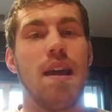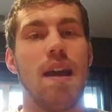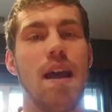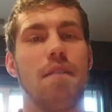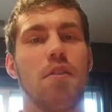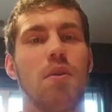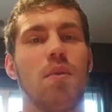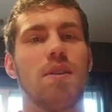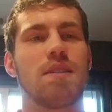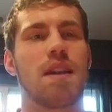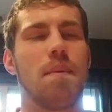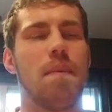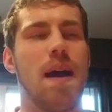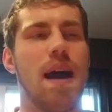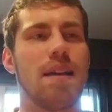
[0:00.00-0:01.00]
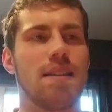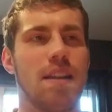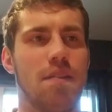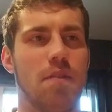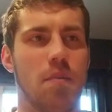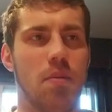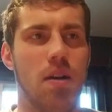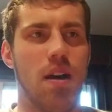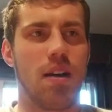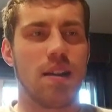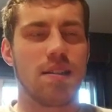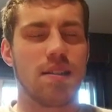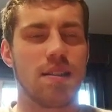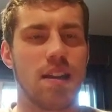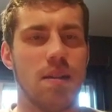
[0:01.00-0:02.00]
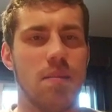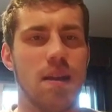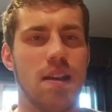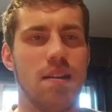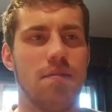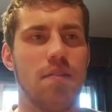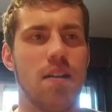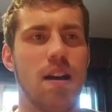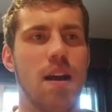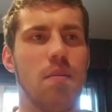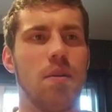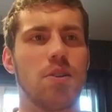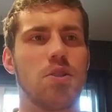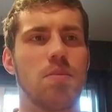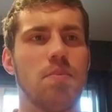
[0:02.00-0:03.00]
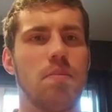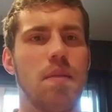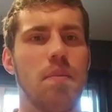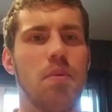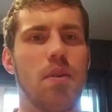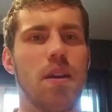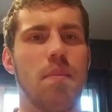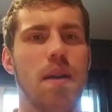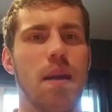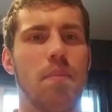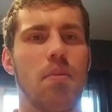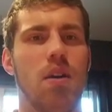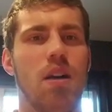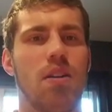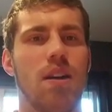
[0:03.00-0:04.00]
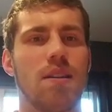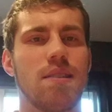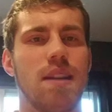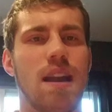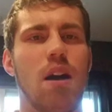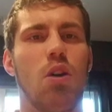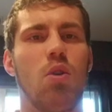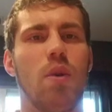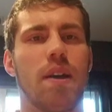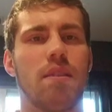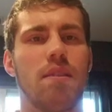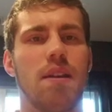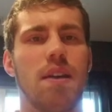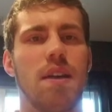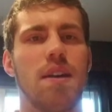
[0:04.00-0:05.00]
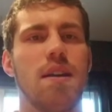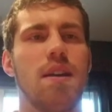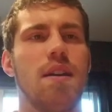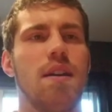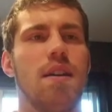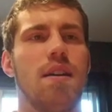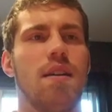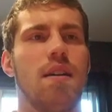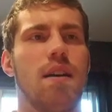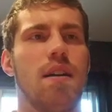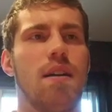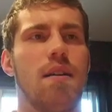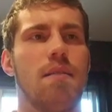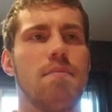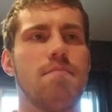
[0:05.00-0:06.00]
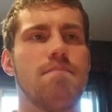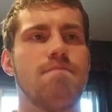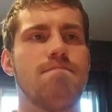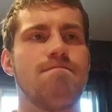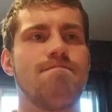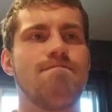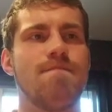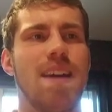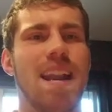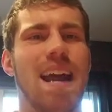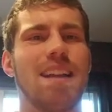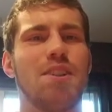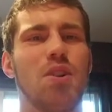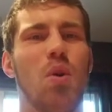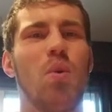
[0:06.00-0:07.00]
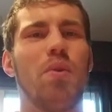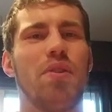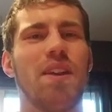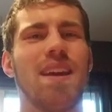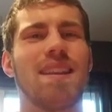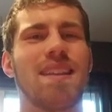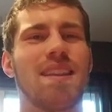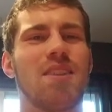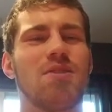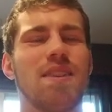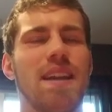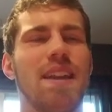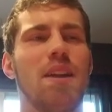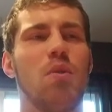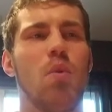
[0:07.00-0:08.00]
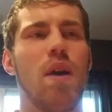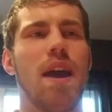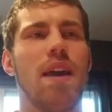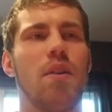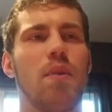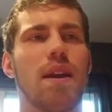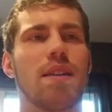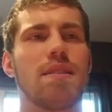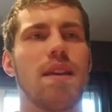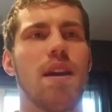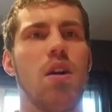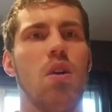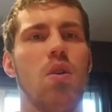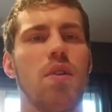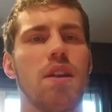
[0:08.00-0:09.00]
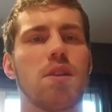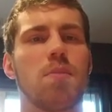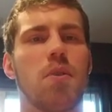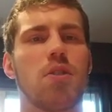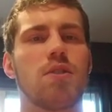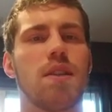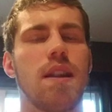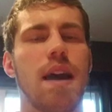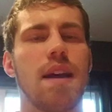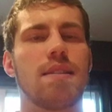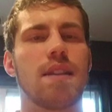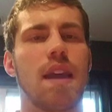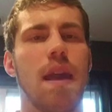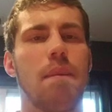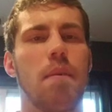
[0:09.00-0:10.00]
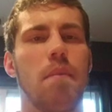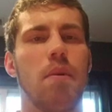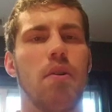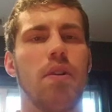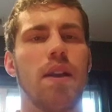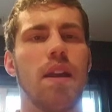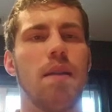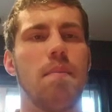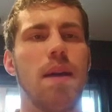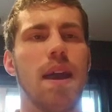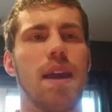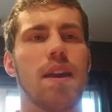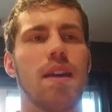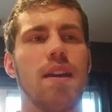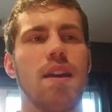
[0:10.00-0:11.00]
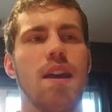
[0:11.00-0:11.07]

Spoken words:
everyone's capacity for progress is going to be different, how much people can make progress and how quickly. And I don't think that there's any way that we can say, oh, this person has the capability to make